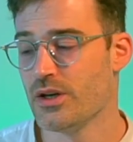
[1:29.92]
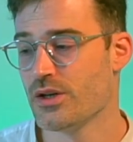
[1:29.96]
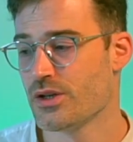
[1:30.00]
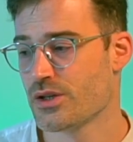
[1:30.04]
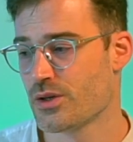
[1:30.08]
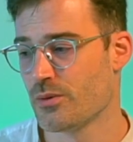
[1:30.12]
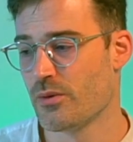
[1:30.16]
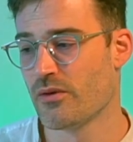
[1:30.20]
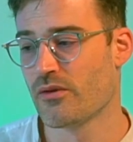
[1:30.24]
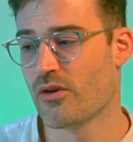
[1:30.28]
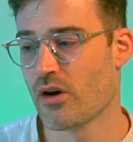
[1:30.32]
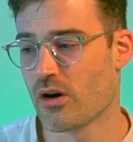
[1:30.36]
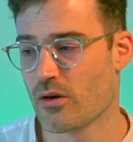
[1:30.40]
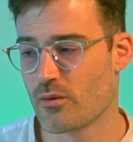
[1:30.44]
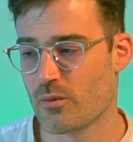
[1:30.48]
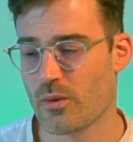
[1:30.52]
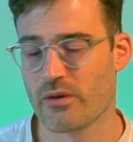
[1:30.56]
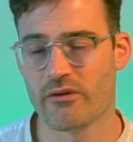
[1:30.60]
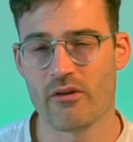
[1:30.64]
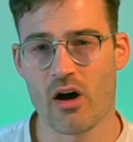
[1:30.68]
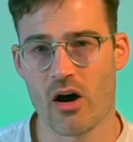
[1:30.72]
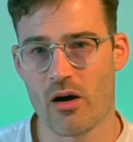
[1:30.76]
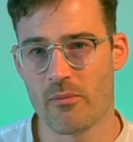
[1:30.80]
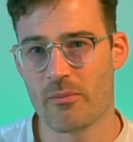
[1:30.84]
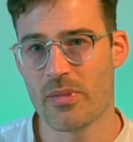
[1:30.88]
So we've got,
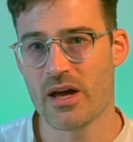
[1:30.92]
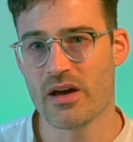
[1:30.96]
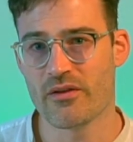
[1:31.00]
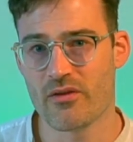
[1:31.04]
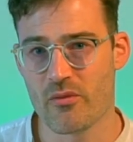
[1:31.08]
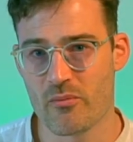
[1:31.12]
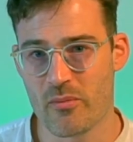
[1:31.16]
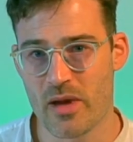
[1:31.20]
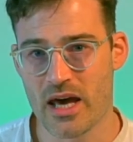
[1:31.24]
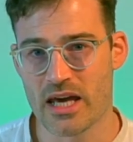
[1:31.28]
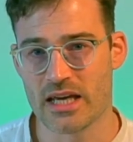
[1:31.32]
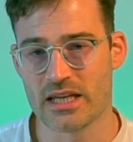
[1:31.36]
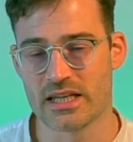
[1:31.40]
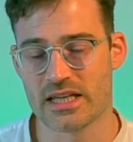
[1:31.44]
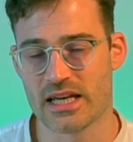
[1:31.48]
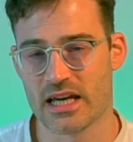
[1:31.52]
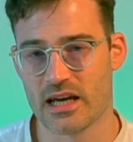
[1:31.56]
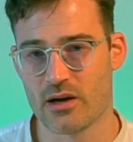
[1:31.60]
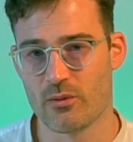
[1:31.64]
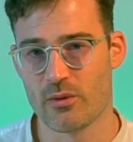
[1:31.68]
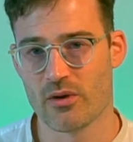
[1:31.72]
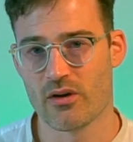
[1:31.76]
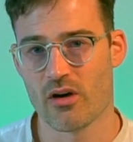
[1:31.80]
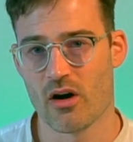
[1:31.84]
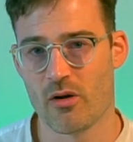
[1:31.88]
we've got a bit of a maze
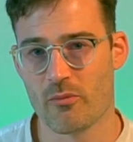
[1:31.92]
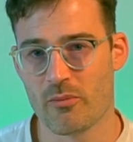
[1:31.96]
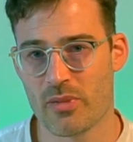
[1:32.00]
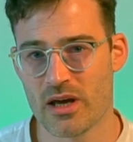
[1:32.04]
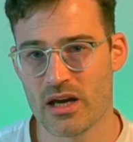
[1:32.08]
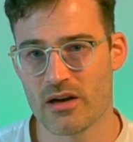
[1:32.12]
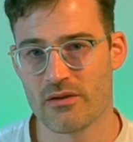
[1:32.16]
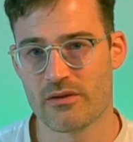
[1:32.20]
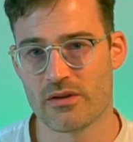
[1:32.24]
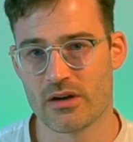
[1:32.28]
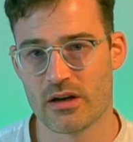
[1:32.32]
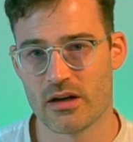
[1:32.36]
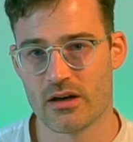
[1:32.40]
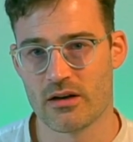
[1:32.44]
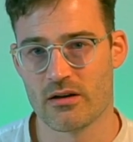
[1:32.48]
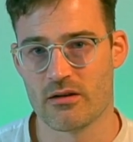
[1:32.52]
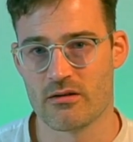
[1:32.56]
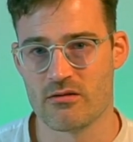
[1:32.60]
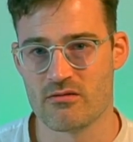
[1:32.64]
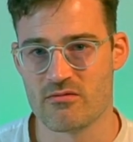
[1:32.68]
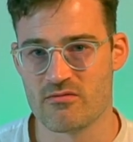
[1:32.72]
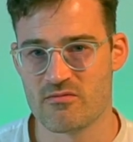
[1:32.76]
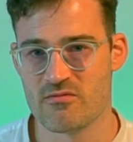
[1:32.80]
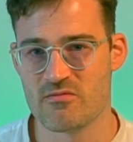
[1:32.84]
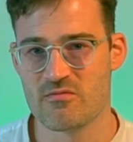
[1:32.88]
here. We've got a bit of
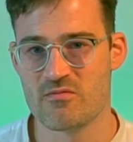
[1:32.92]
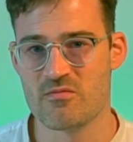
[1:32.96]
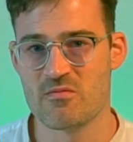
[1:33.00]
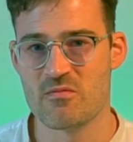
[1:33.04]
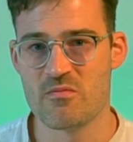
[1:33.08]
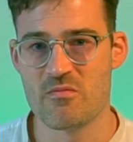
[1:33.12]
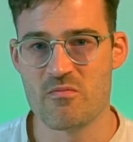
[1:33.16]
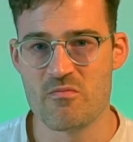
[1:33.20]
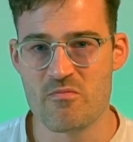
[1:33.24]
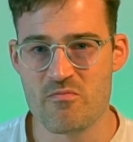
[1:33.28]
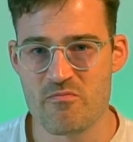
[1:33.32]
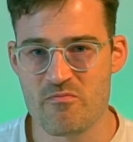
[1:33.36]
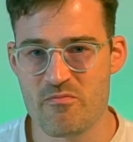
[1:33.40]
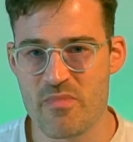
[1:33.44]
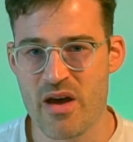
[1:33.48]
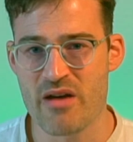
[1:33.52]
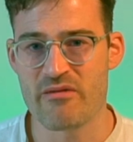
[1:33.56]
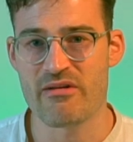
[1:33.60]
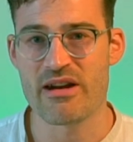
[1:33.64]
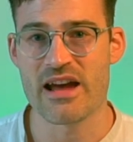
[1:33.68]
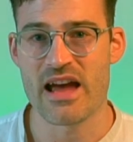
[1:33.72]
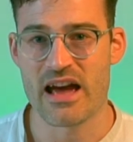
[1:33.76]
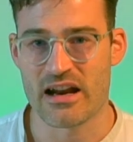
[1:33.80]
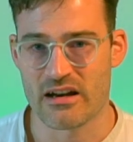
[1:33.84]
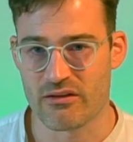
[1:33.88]
a
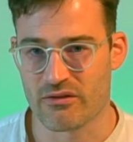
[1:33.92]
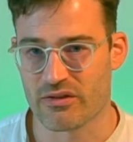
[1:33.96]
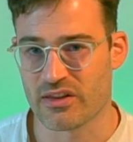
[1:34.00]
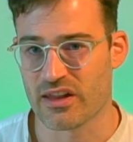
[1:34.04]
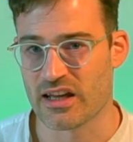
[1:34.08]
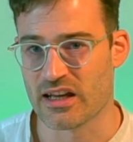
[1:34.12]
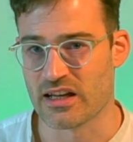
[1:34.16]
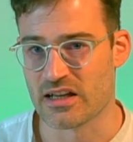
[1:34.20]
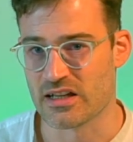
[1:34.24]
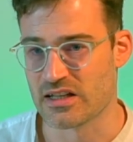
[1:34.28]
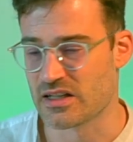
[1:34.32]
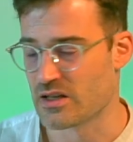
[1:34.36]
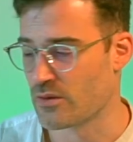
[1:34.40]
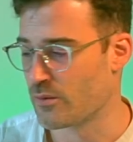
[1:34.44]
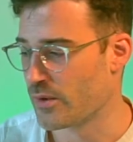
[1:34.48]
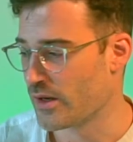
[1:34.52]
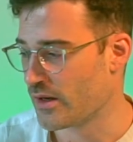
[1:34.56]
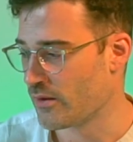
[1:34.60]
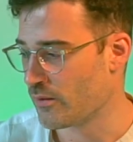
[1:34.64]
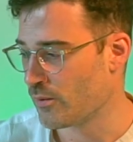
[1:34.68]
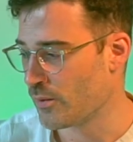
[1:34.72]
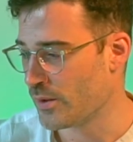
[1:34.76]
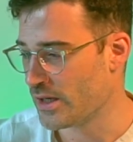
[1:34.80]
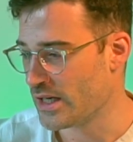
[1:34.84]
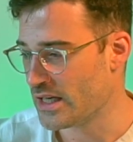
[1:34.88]
myriad of things that
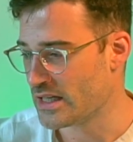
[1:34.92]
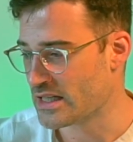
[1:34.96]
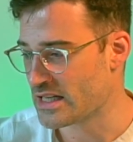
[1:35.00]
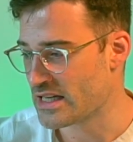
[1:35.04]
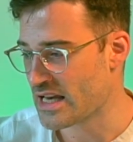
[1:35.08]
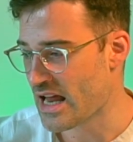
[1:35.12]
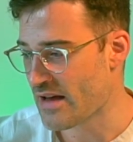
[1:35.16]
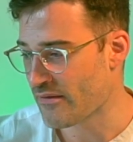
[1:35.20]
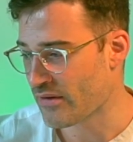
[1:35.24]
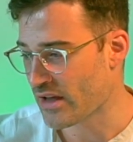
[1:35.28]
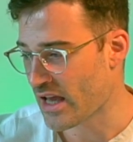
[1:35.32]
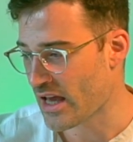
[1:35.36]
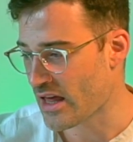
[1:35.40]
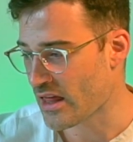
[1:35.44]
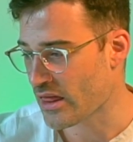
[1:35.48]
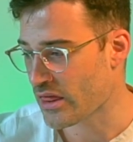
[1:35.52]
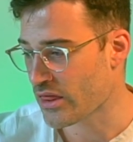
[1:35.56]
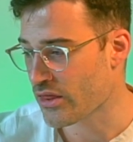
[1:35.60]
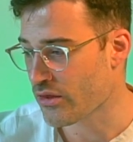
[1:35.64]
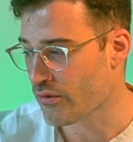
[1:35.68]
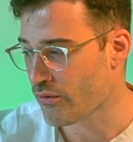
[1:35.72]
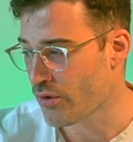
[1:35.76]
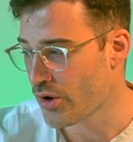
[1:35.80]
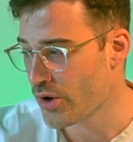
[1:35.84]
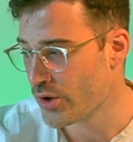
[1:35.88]
we, we need to navigate
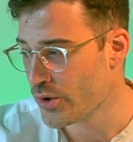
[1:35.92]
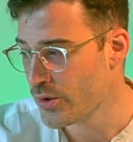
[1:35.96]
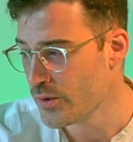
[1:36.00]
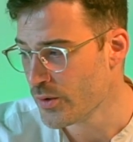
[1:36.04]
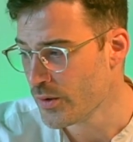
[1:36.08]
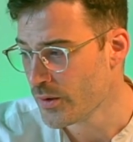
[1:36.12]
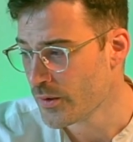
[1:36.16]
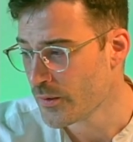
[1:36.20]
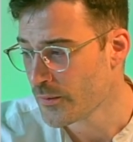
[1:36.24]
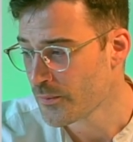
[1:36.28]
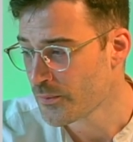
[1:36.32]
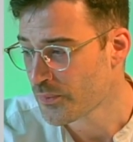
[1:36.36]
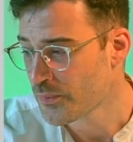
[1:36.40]
through.